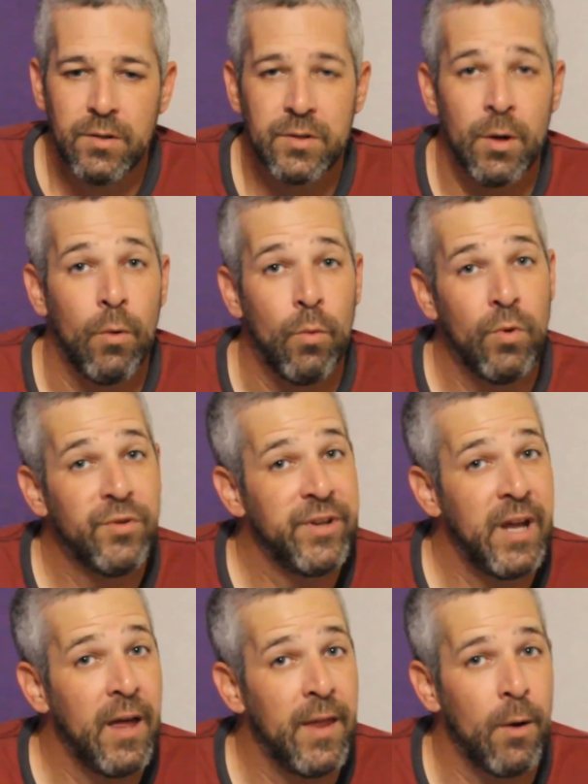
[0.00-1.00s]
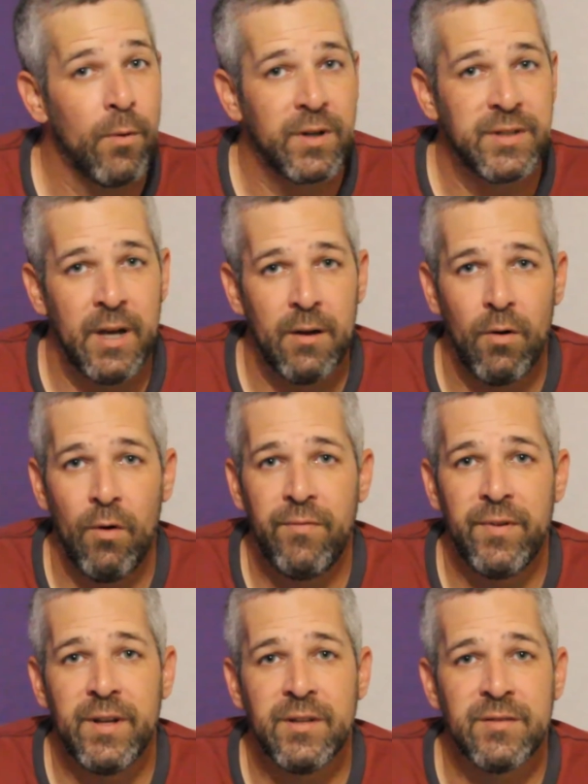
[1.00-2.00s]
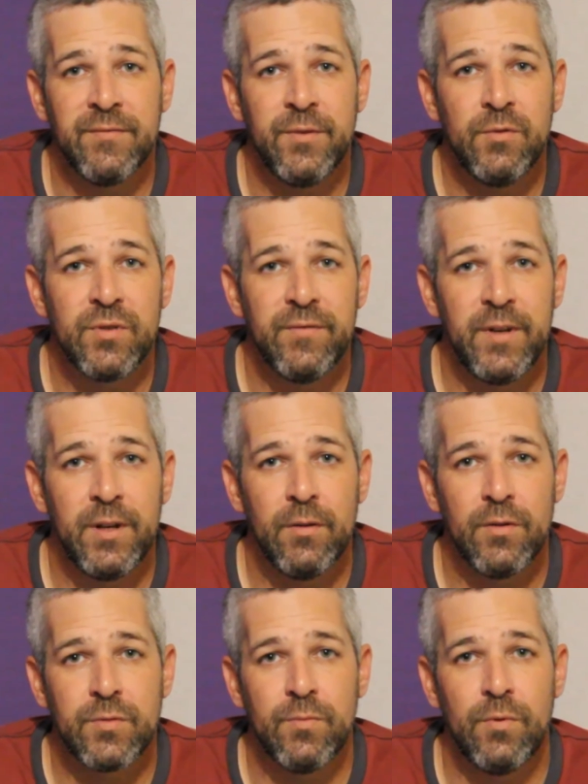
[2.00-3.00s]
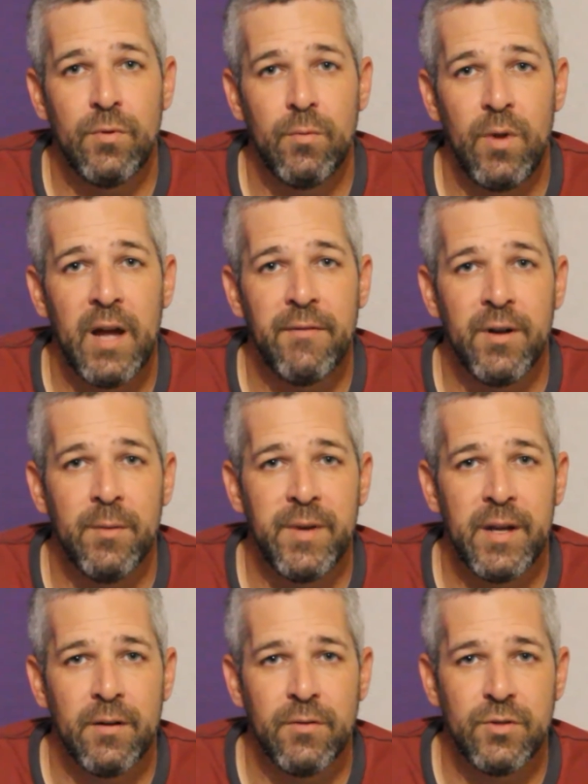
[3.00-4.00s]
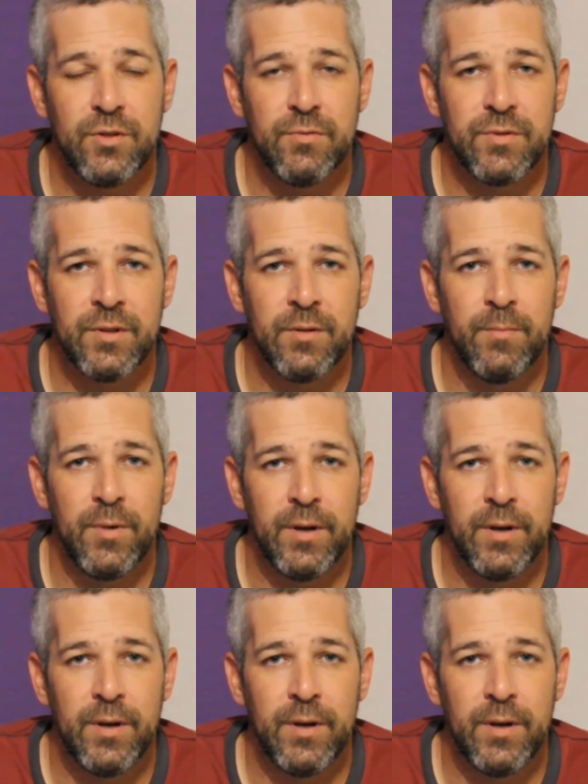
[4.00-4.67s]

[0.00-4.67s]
So we'll see how that works out. Hopefully in some future videos we'll, we'll have an update on the juicer,